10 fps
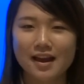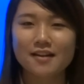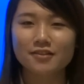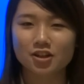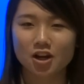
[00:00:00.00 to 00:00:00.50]

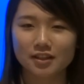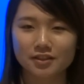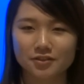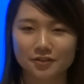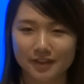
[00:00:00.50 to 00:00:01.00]
Regarding
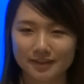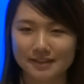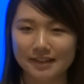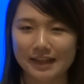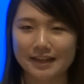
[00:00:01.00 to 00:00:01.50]
the
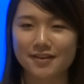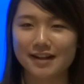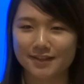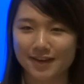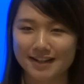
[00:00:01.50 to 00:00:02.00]
2008
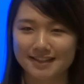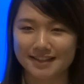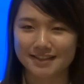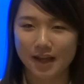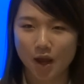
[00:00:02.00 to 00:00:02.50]
credit
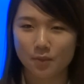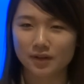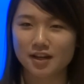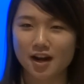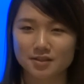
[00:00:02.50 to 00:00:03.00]
crisis,
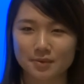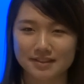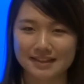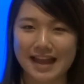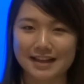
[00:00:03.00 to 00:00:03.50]
one cause
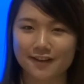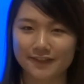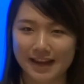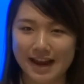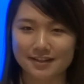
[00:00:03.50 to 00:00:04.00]
was lack of
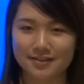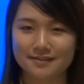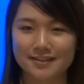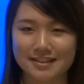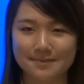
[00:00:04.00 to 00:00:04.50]
adequate
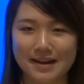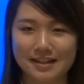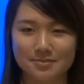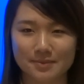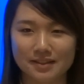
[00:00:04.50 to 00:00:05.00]
risk
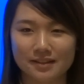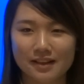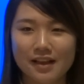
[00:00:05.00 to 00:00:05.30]
management.